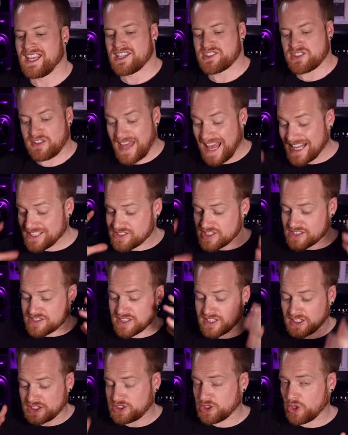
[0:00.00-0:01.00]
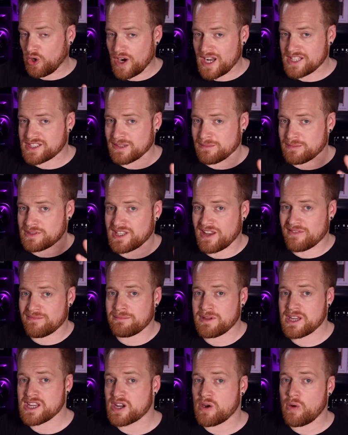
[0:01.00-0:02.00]
So the answer to the Shure
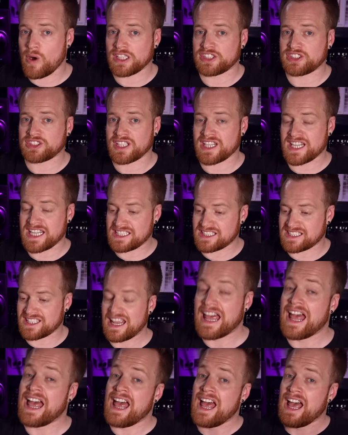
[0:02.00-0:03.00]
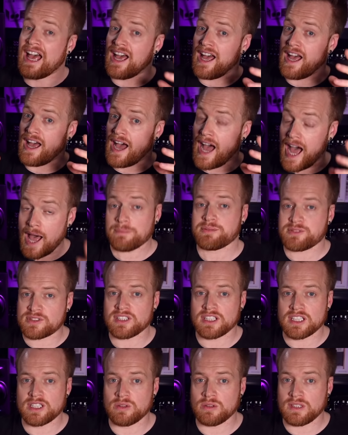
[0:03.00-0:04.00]
SM7B question is
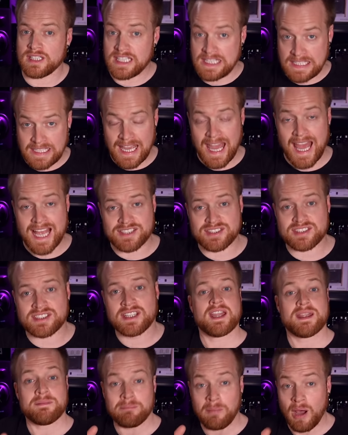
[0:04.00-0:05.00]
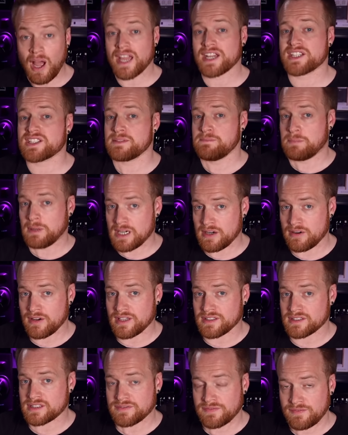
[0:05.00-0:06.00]
Absolutely yes. In my
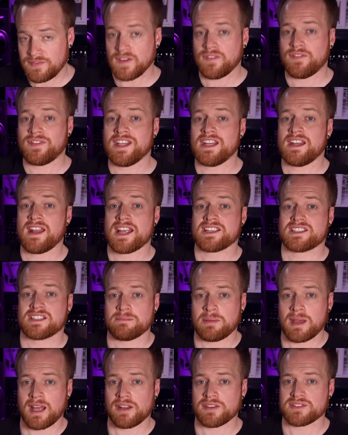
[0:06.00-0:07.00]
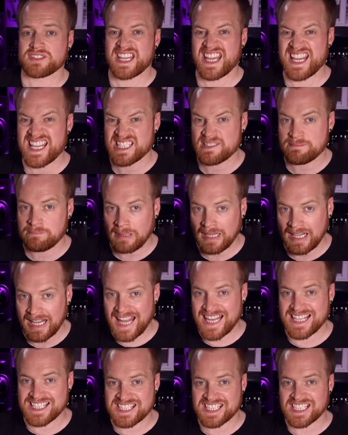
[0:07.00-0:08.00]
experience, 50 decibels is
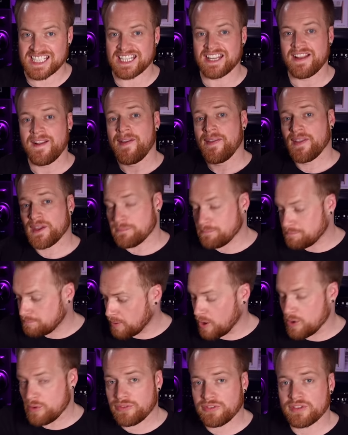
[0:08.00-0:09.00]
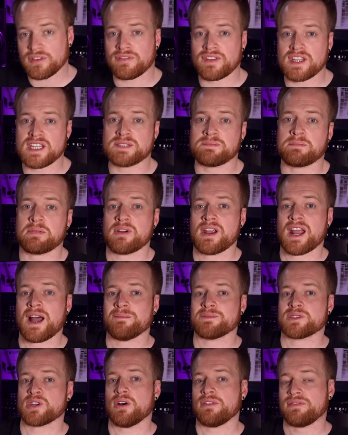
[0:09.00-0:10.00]
plenty, and both of these
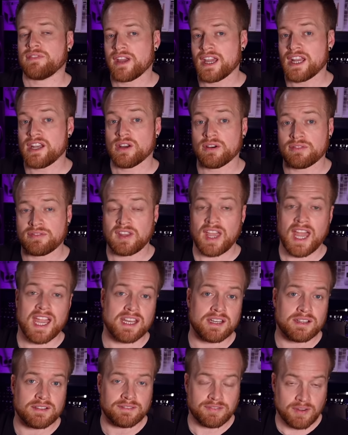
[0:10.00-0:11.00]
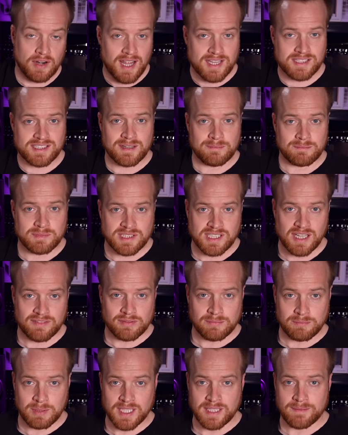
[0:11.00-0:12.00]
preamps offer enough gain for an
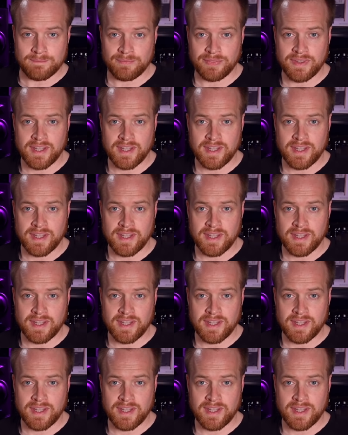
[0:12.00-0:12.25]
SM7B